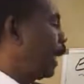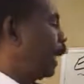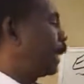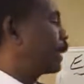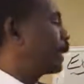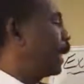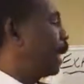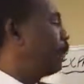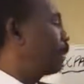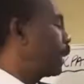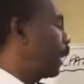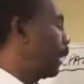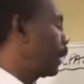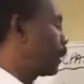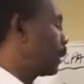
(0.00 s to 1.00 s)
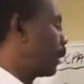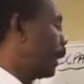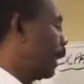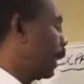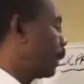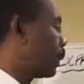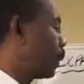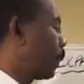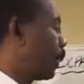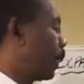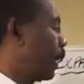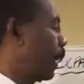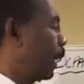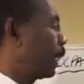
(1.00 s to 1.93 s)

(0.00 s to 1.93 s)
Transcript: X times x, x squared.